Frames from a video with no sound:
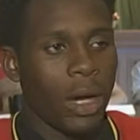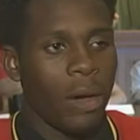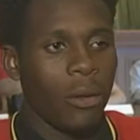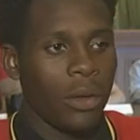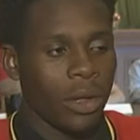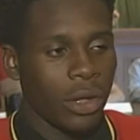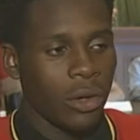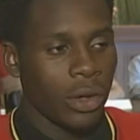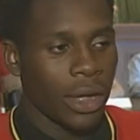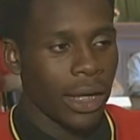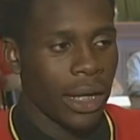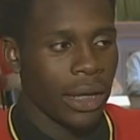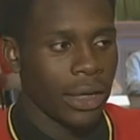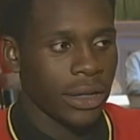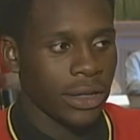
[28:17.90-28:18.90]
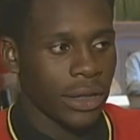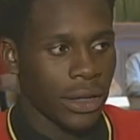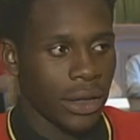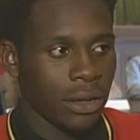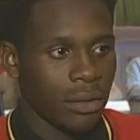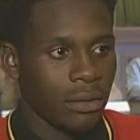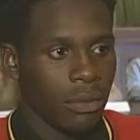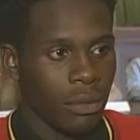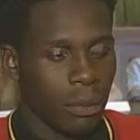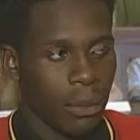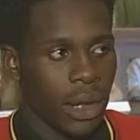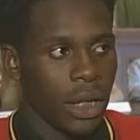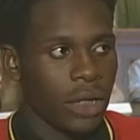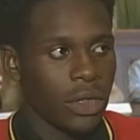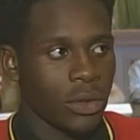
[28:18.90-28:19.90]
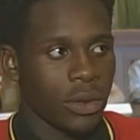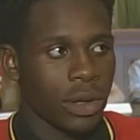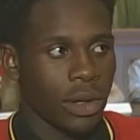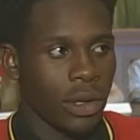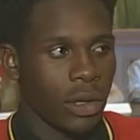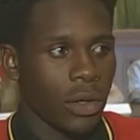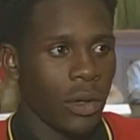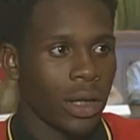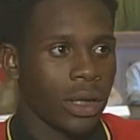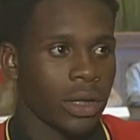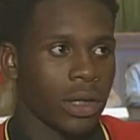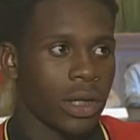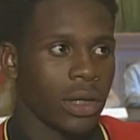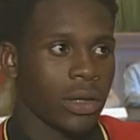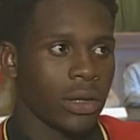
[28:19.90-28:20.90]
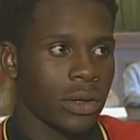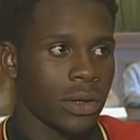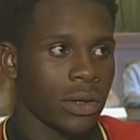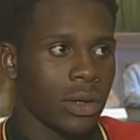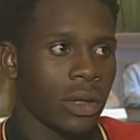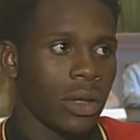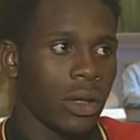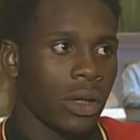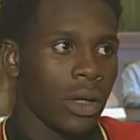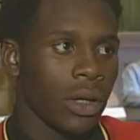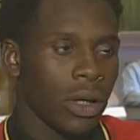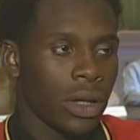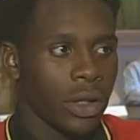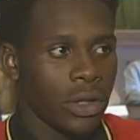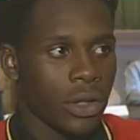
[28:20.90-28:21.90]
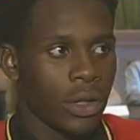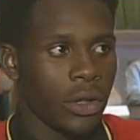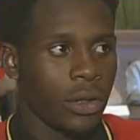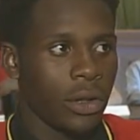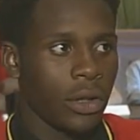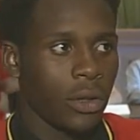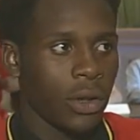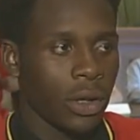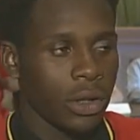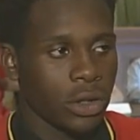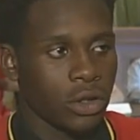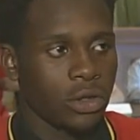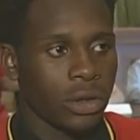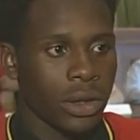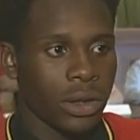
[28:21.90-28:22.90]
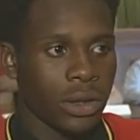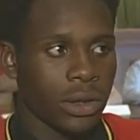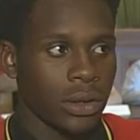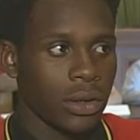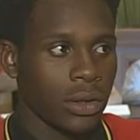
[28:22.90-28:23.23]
want to go to college and major in architecture, engineering, or construction.